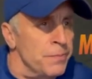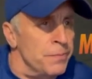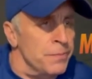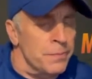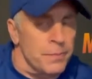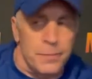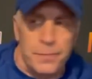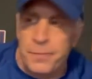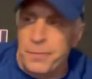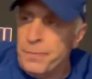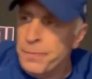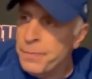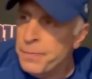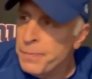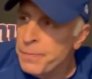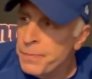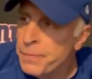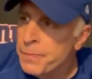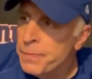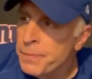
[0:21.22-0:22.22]

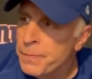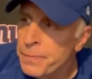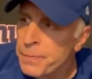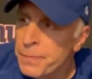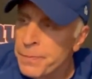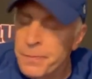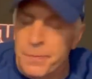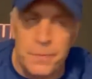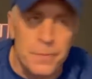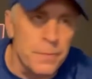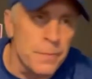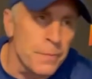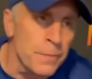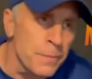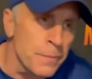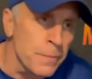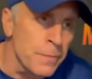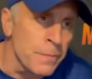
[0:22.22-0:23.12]
[no speech]